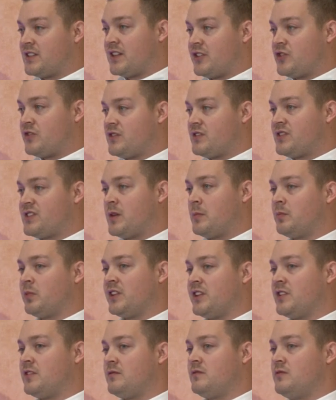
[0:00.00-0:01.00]
that
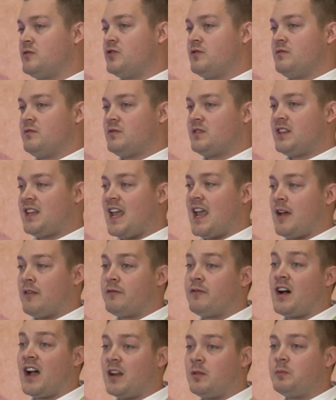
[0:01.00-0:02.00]
simply can't
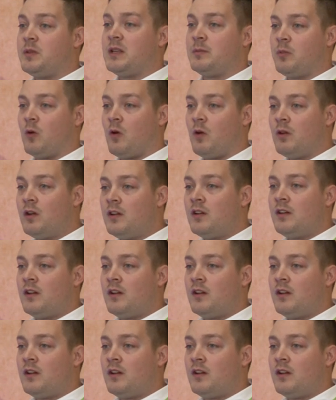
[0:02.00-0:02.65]
find people,